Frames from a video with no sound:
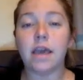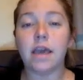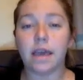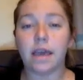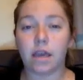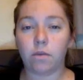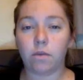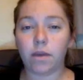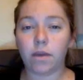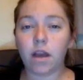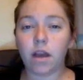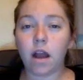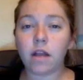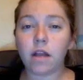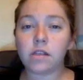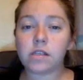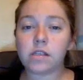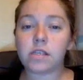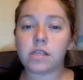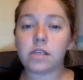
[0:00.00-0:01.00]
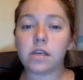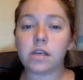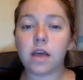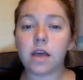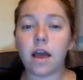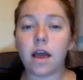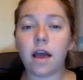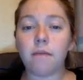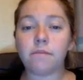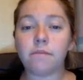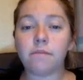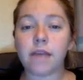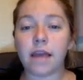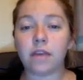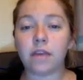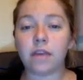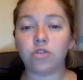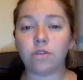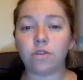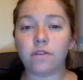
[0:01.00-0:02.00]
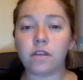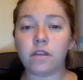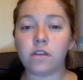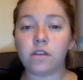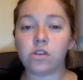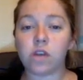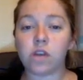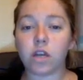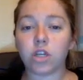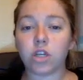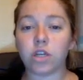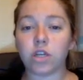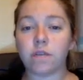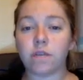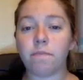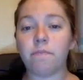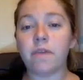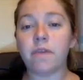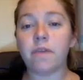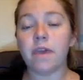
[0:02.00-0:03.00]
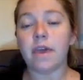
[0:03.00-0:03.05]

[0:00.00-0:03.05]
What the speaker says: in regards to data-driven instruction.